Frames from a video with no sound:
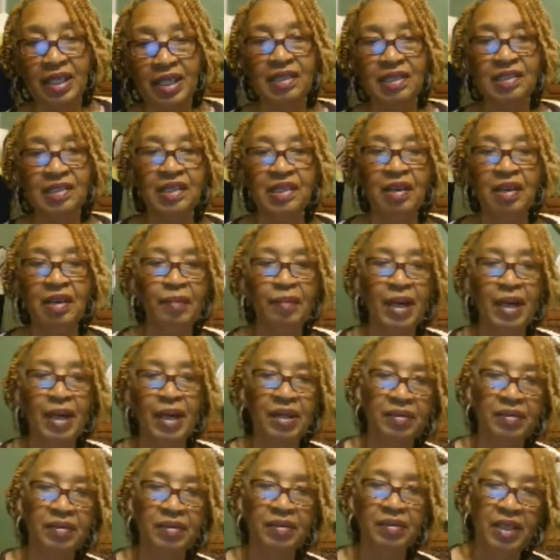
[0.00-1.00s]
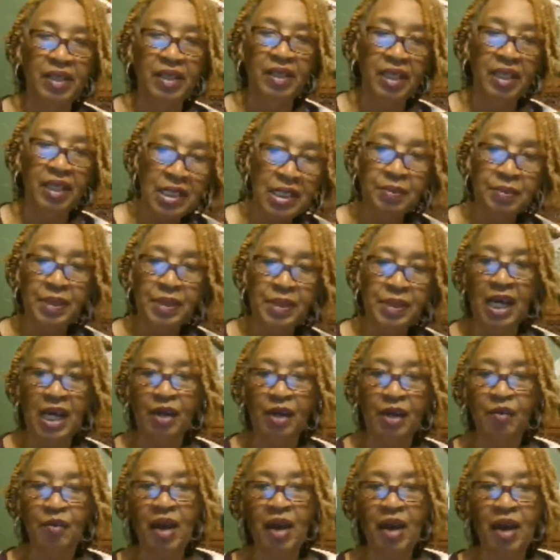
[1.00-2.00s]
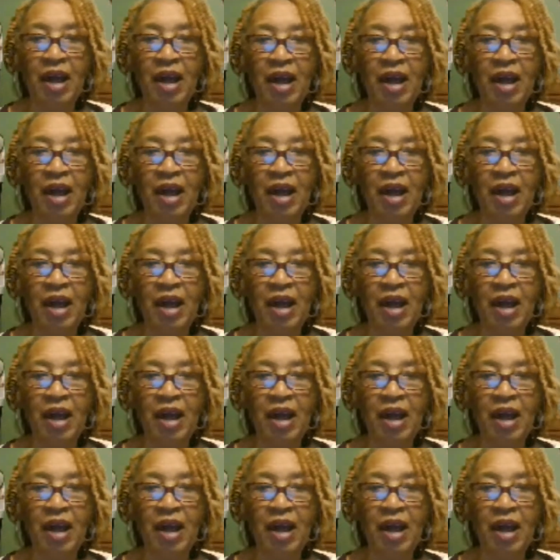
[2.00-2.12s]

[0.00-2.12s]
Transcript: something about their husband or the wife.